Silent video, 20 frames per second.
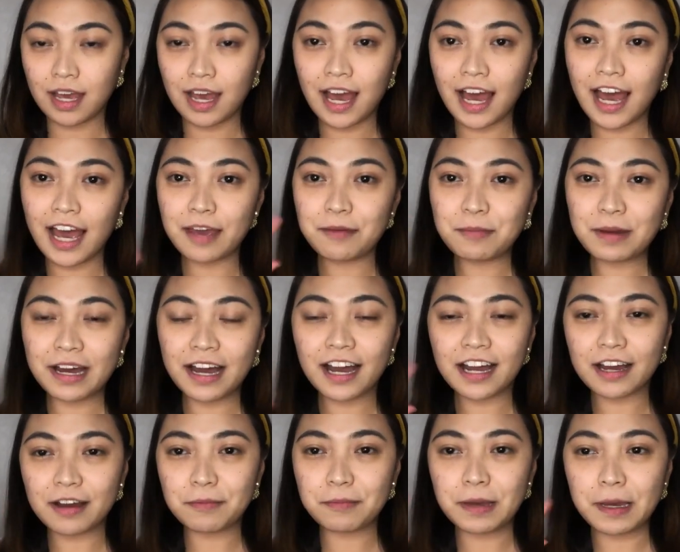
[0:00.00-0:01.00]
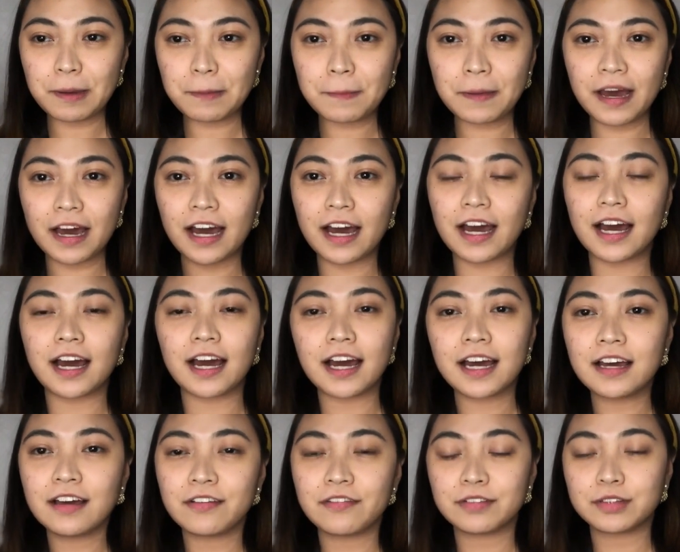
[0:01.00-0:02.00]
Hi mga ka-mema!
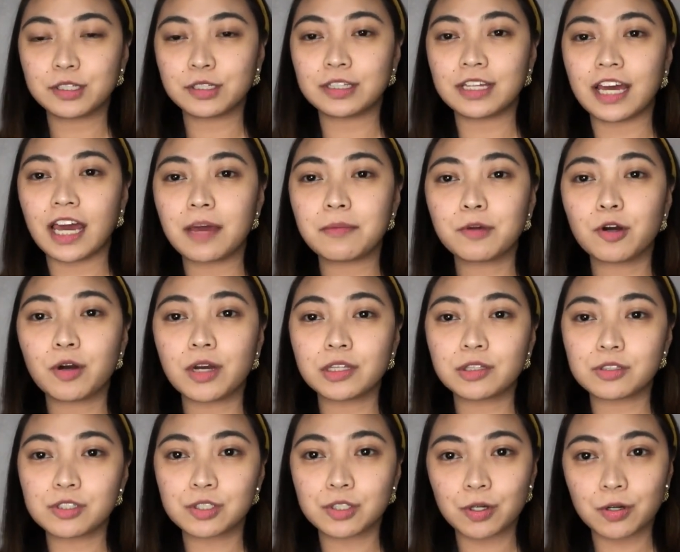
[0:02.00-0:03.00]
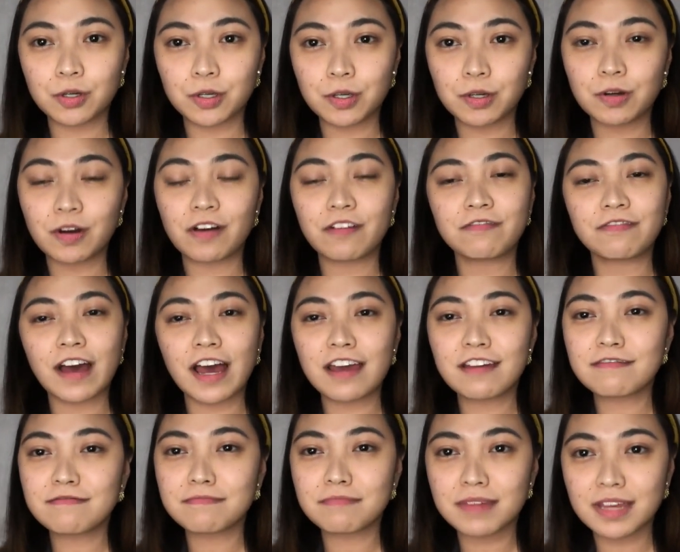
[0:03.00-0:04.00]
Today I'm going to show you a
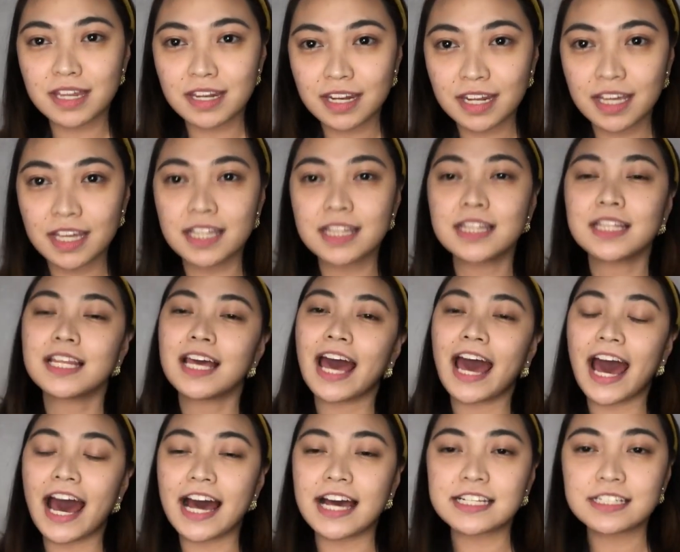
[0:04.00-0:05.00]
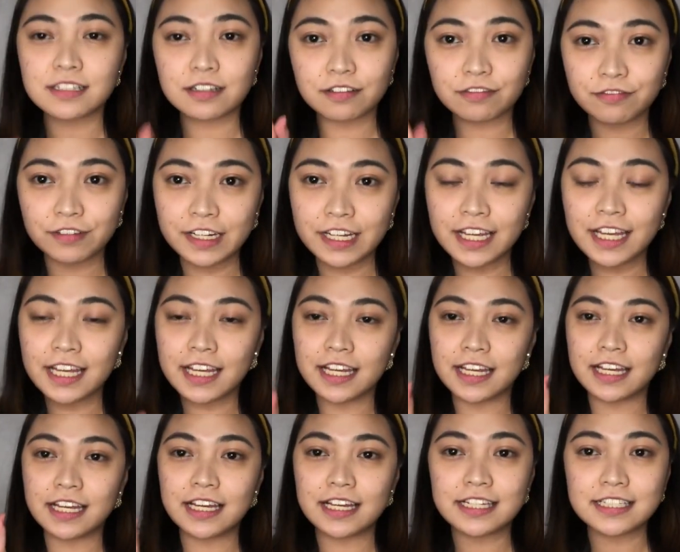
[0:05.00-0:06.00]
5-minute hassle-free,
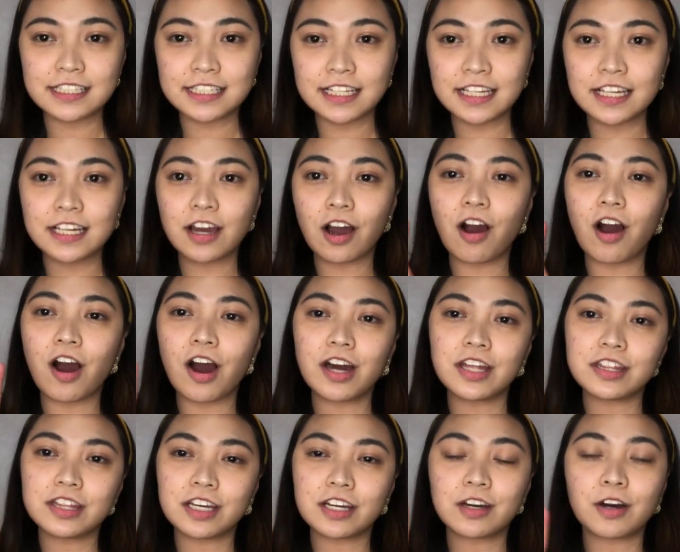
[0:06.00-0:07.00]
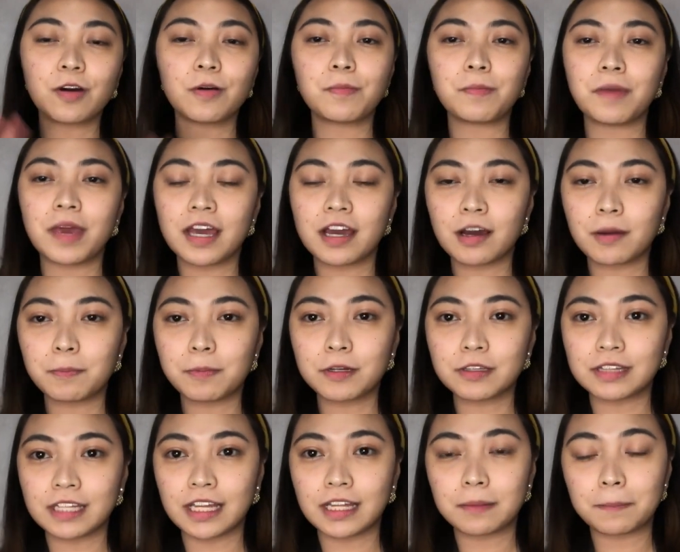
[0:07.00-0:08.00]
easy, on-the-go makeup
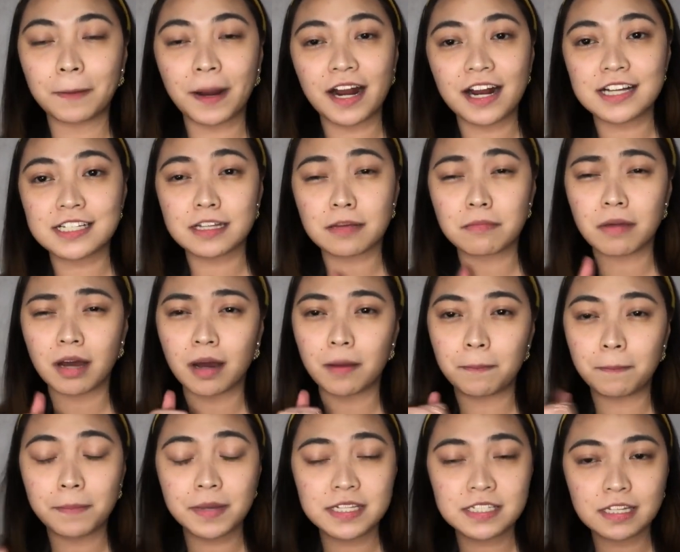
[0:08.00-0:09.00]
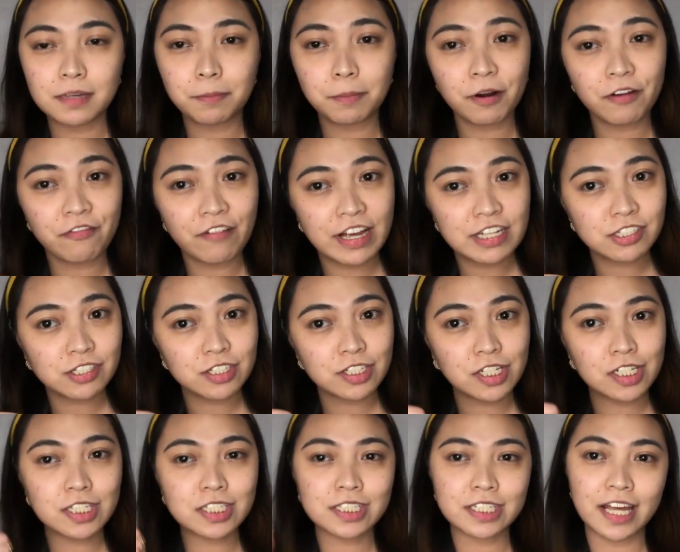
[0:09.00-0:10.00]
routine para sa mga busy
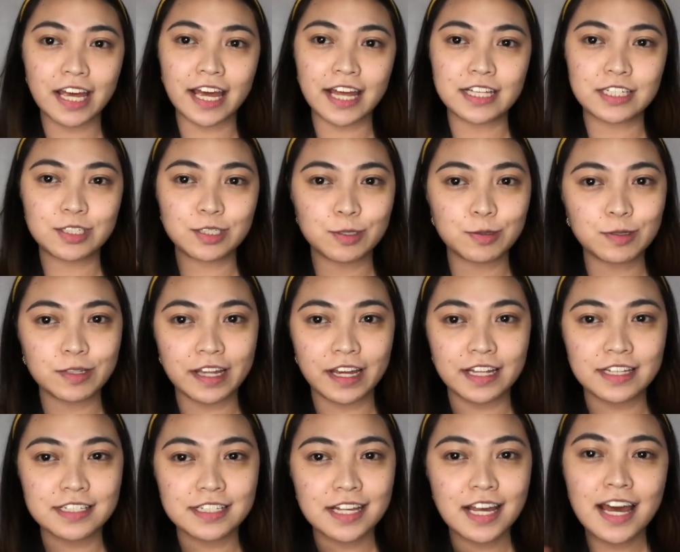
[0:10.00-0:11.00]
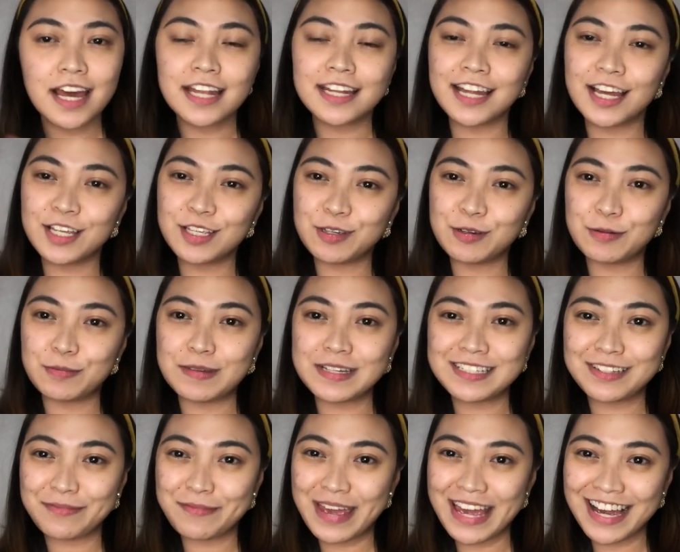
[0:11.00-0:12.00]
professionals and students na newbie
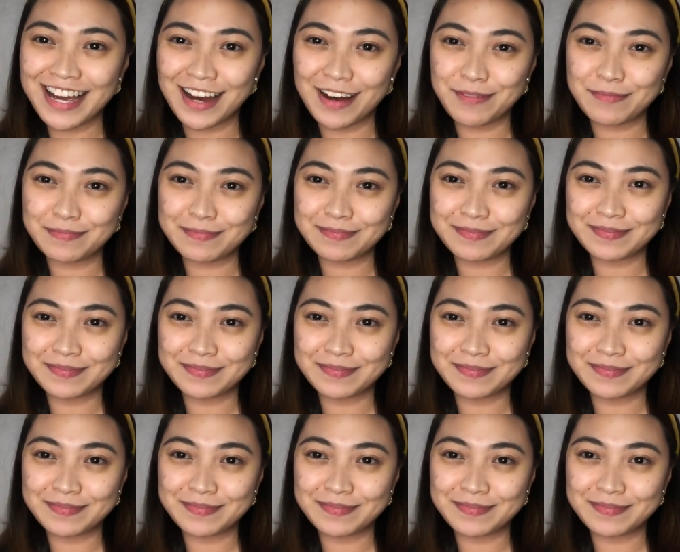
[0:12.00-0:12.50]
sa makeup.